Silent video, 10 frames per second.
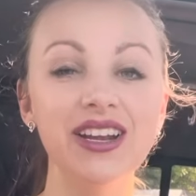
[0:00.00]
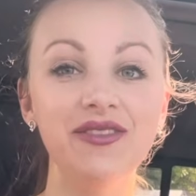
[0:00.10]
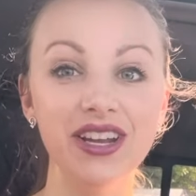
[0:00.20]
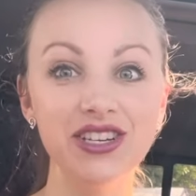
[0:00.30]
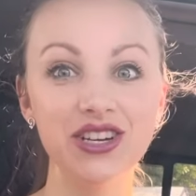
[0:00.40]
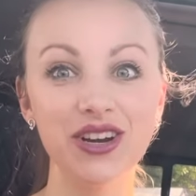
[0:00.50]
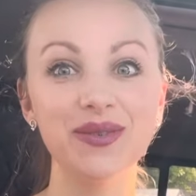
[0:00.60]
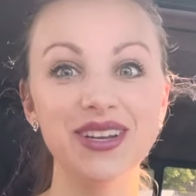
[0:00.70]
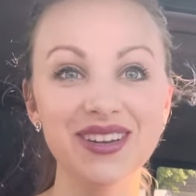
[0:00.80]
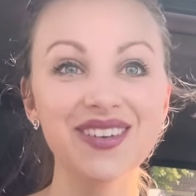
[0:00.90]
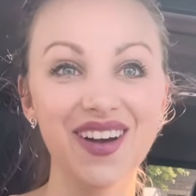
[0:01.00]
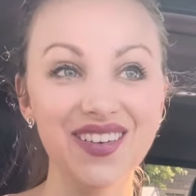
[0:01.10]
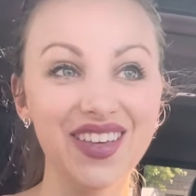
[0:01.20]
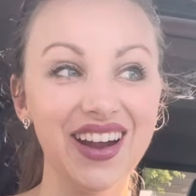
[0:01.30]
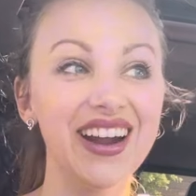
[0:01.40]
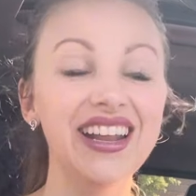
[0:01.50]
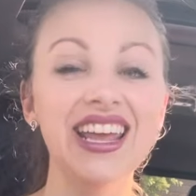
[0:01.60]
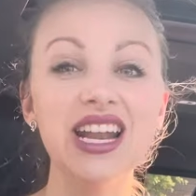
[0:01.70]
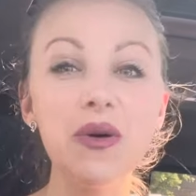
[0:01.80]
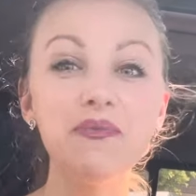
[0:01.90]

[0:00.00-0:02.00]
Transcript: adventure when you go there and get a